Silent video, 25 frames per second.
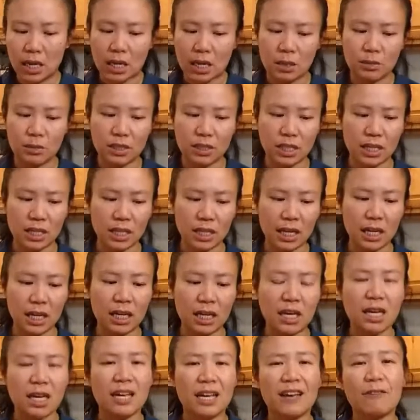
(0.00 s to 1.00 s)
I was thinking,
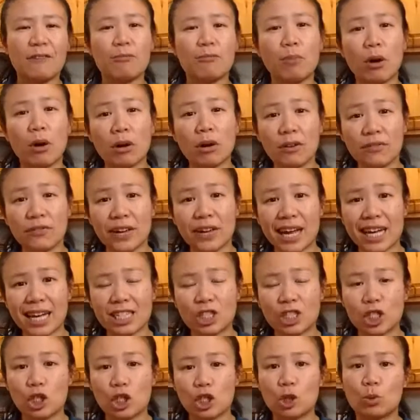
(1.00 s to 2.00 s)
if part of it
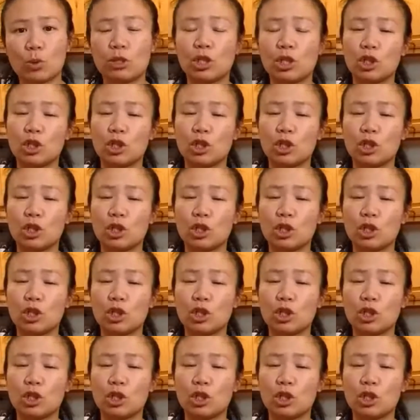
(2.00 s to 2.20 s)
has to do with